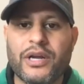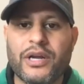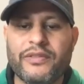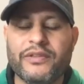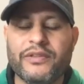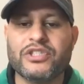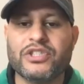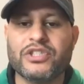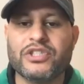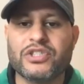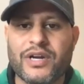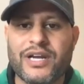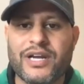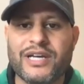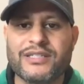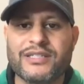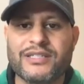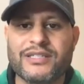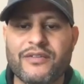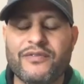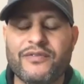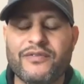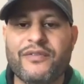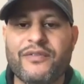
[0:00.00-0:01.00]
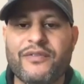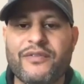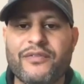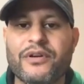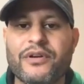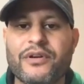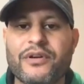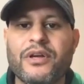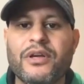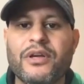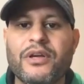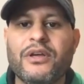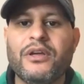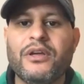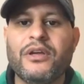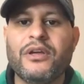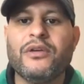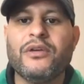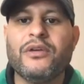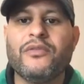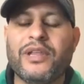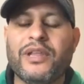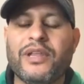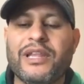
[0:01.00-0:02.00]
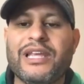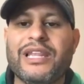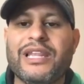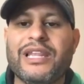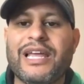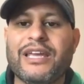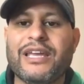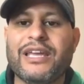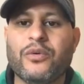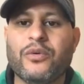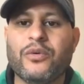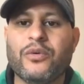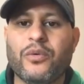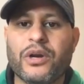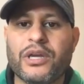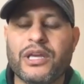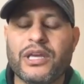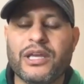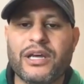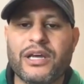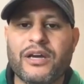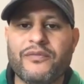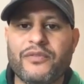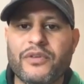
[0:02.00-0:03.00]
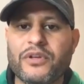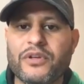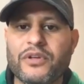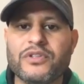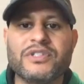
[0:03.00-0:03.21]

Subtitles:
and the stress of never feeling like you're working enough.